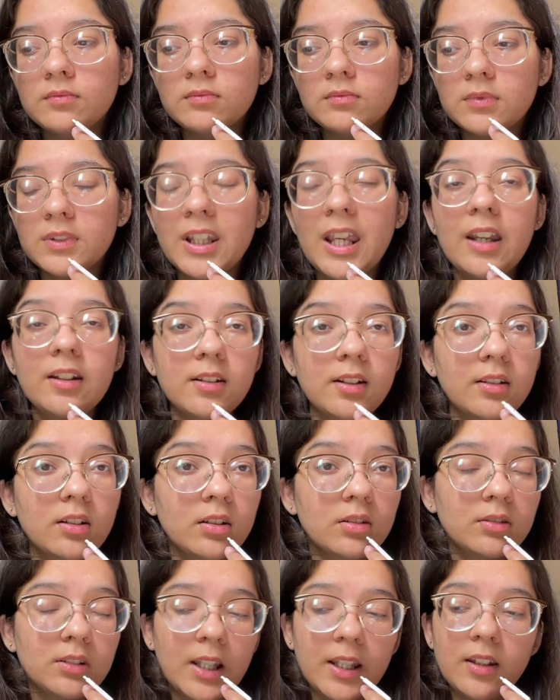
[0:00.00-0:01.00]
get,
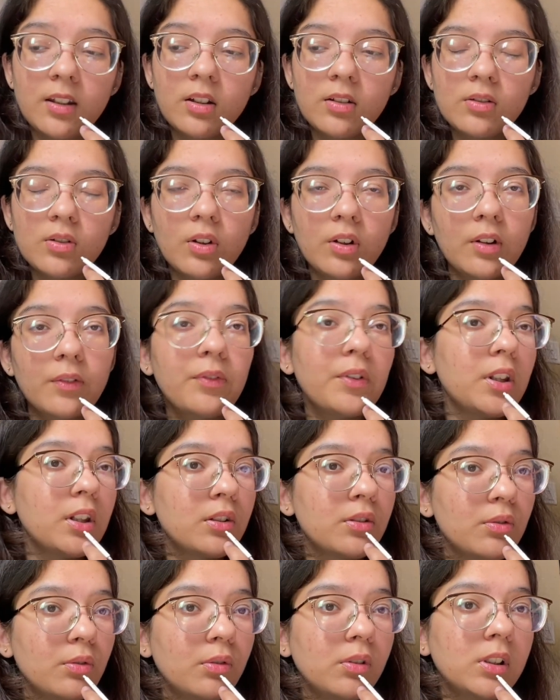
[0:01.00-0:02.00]
like, sort of
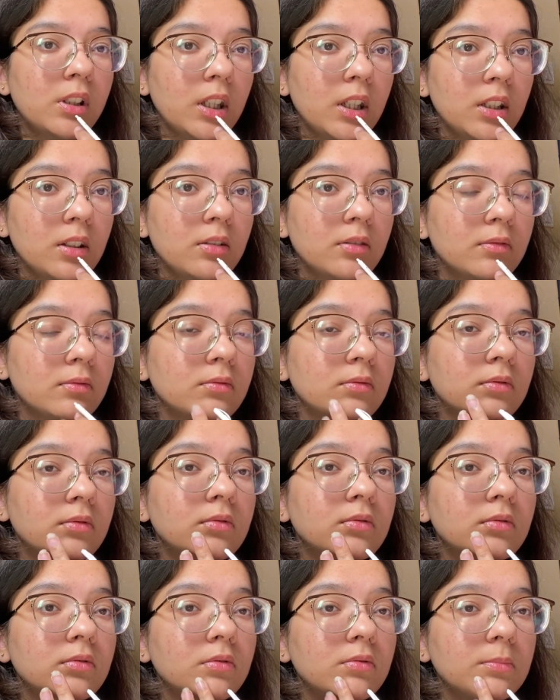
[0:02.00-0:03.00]
enrolled in
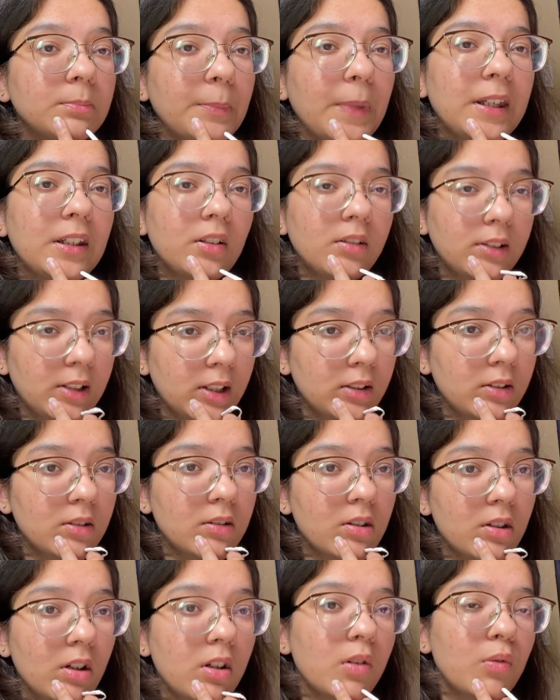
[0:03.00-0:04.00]
mental health
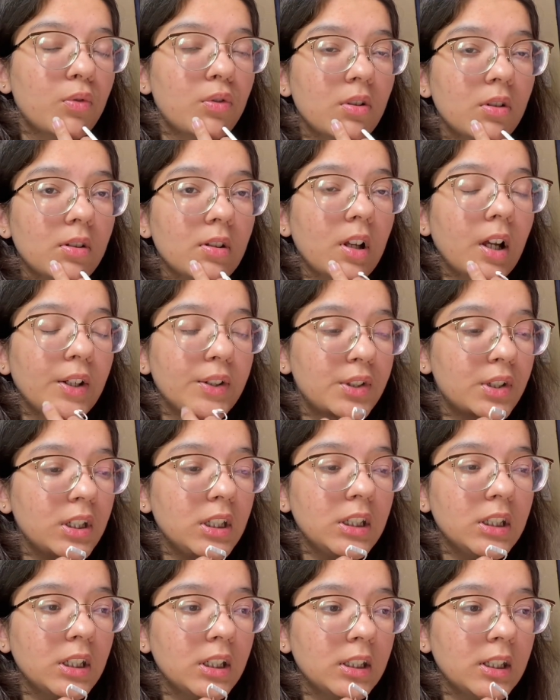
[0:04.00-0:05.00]
institutions are
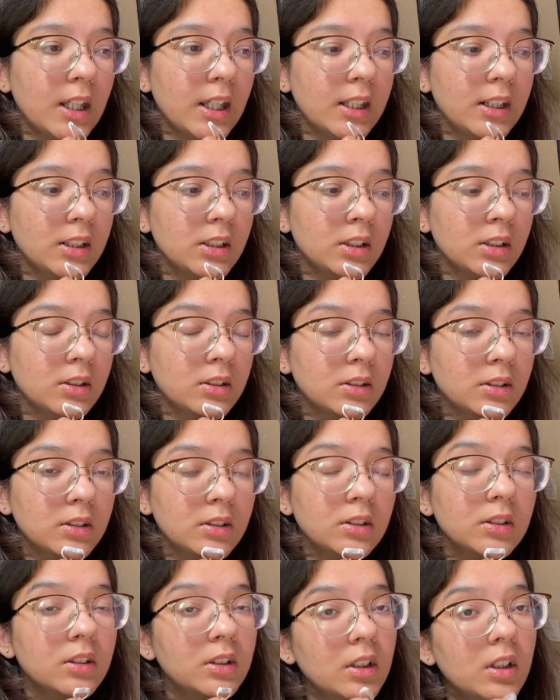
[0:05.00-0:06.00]
treated. And
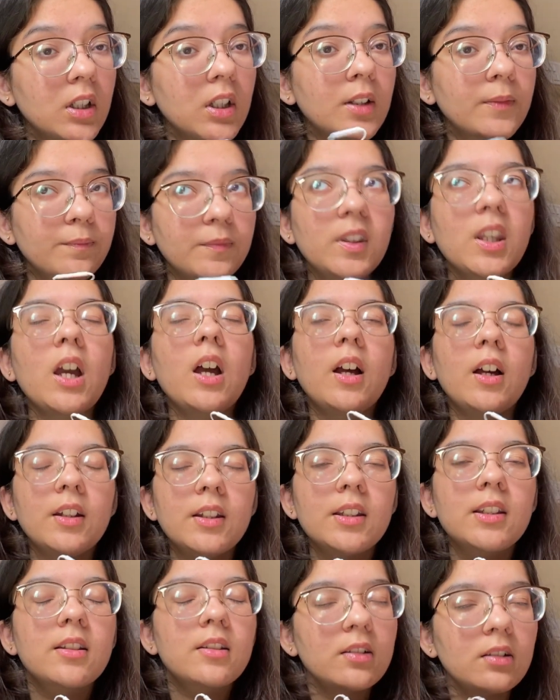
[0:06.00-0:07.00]
yeah,
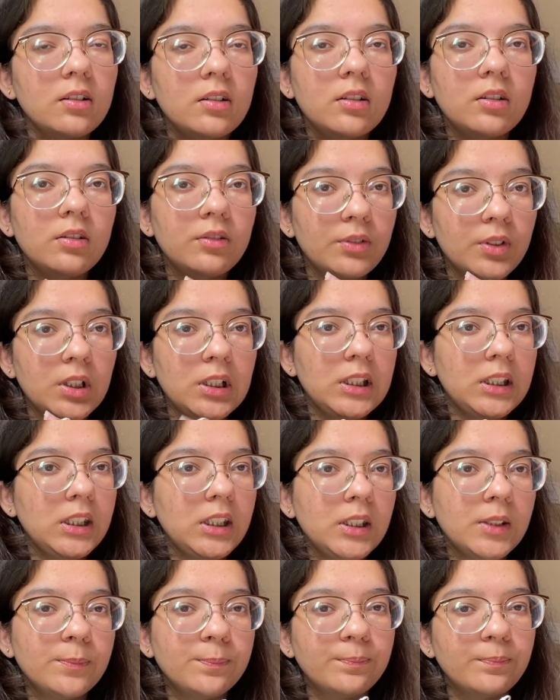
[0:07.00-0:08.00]
it's a
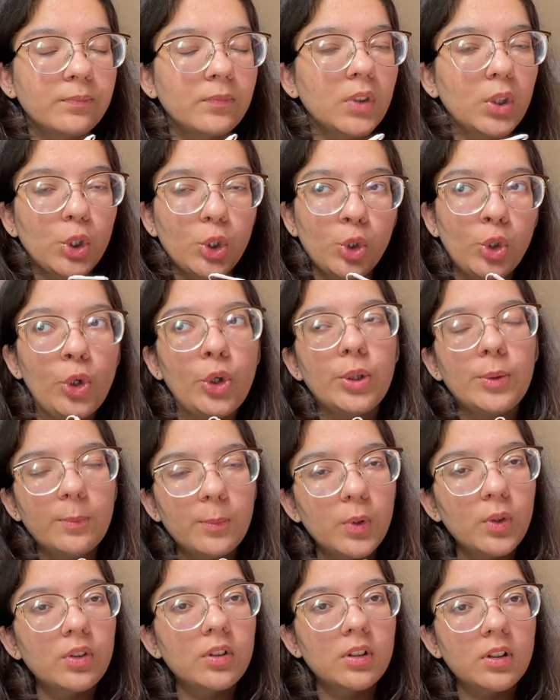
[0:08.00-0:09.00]
really good
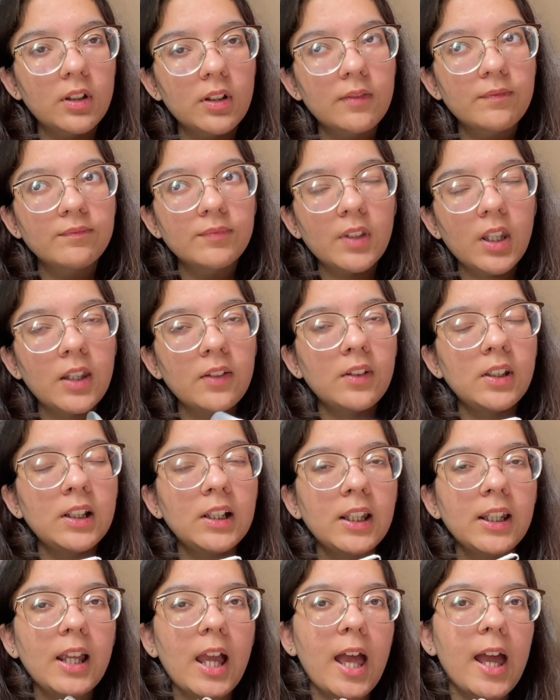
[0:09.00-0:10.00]
book. I feel
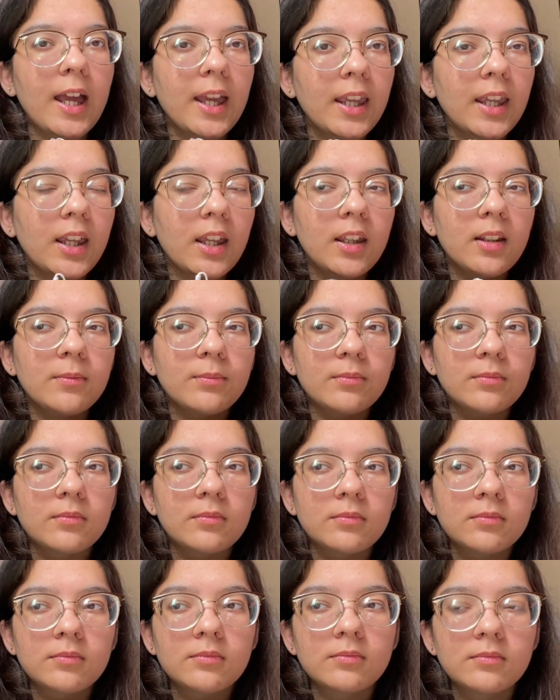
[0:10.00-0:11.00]
like I
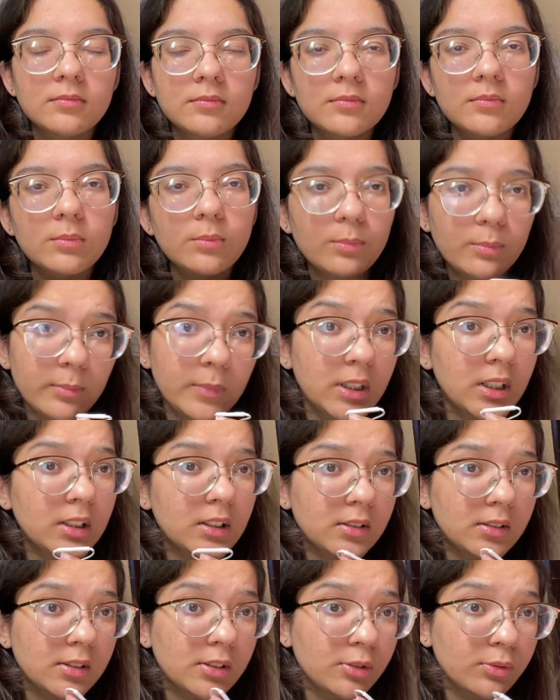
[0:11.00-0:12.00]
am being a
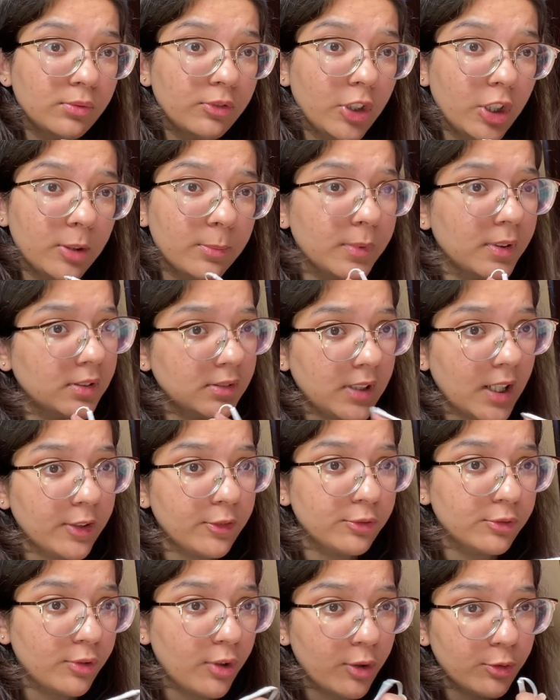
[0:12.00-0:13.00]
little too weird because I
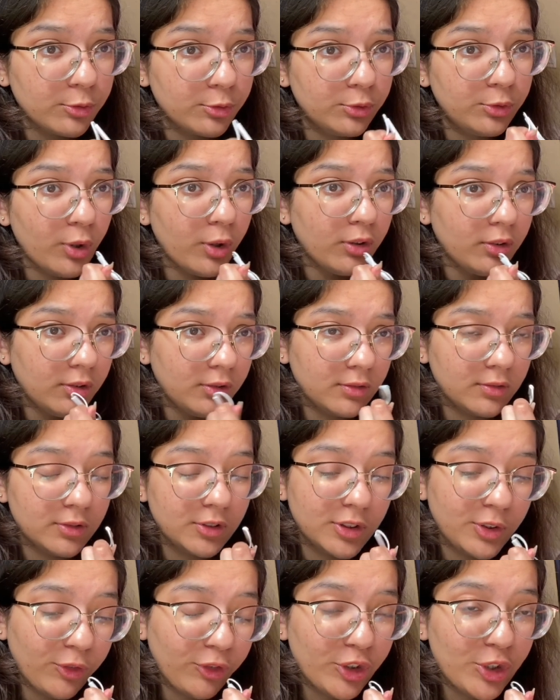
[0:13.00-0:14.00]
don't know how to talk
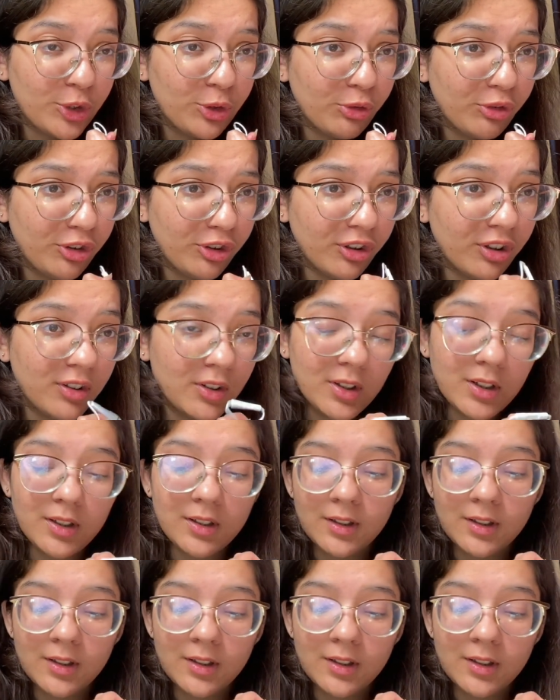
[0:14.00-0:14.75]
for so long.